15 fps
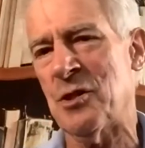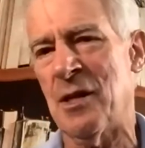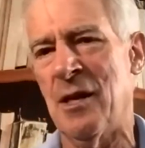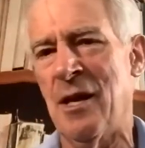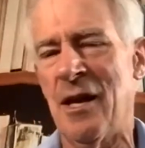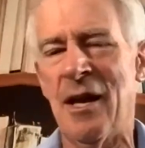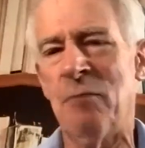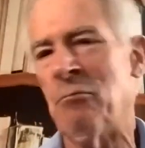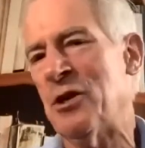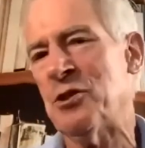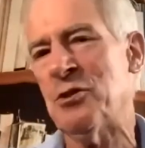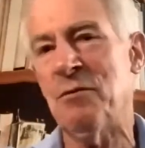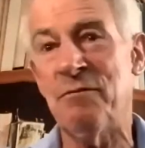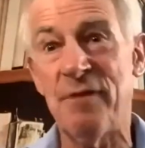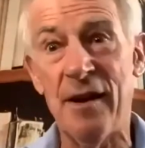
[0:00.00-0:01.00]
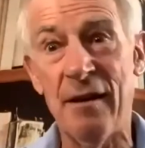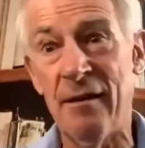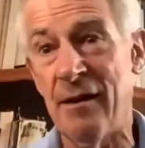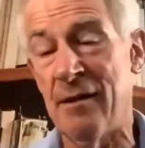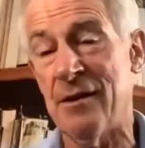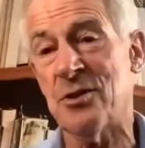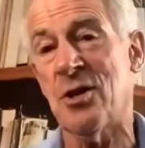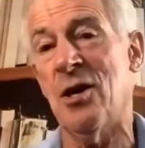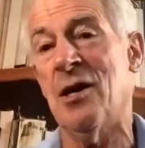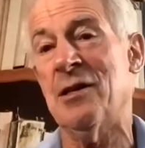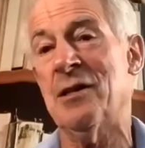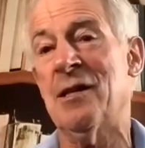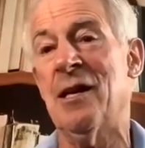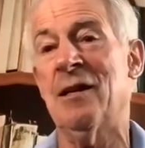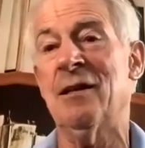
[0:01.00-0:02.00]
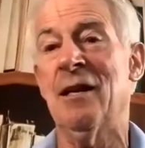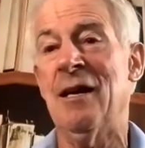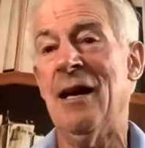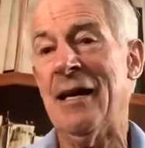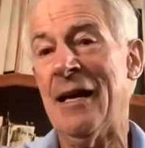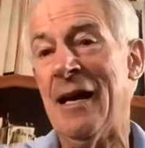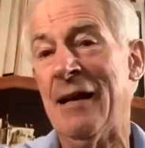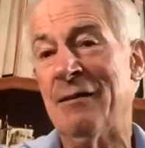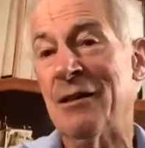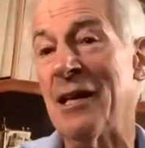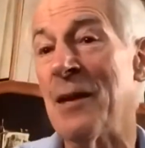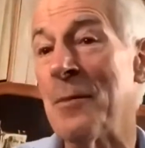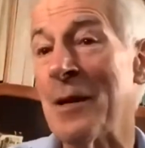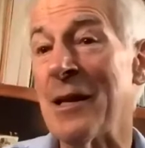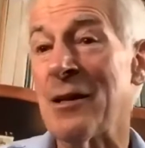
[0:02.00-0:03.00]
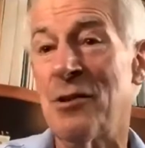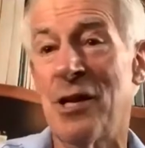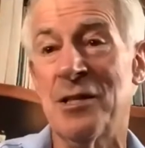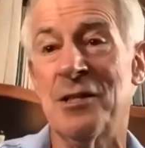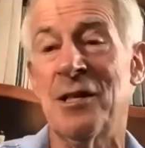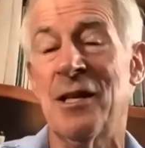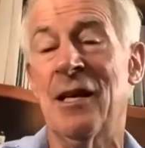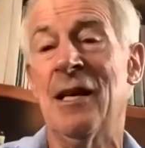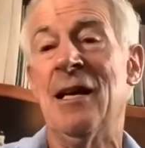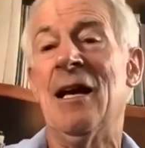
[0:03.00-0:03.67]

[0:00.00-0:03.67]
and one should vary this content, again, to keep it interesting.